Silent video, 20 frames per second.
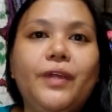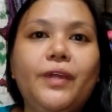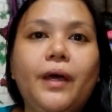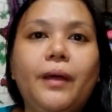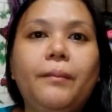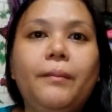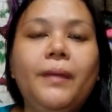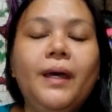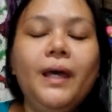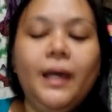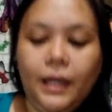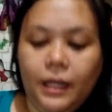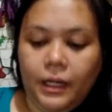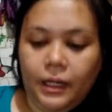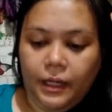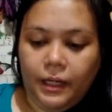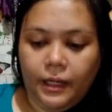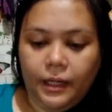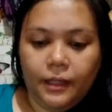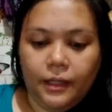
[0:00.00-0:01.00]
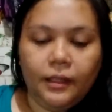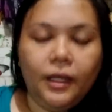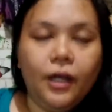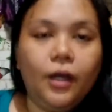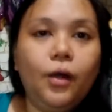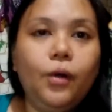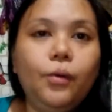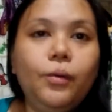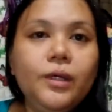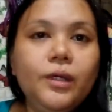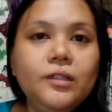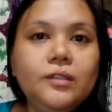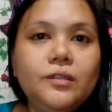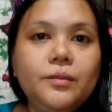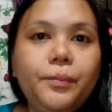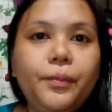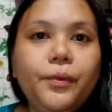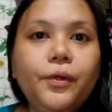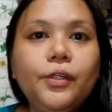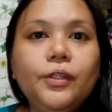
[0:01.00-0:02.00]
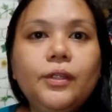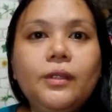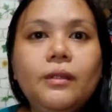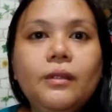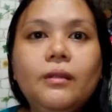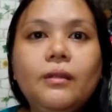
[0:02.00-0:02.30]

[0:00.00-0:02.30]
them. And I always put